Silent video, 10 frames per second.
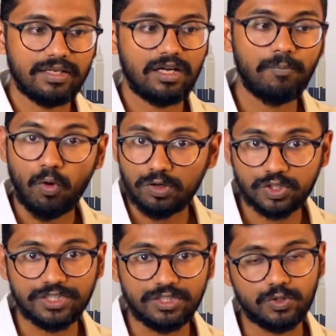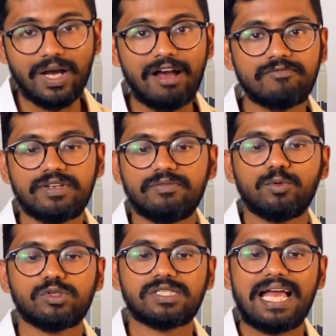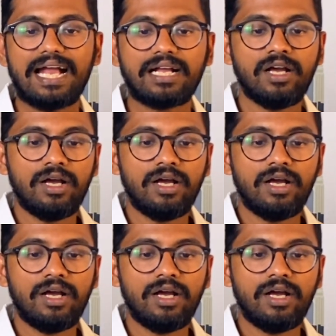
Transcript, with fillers: opportunities you have in postdoc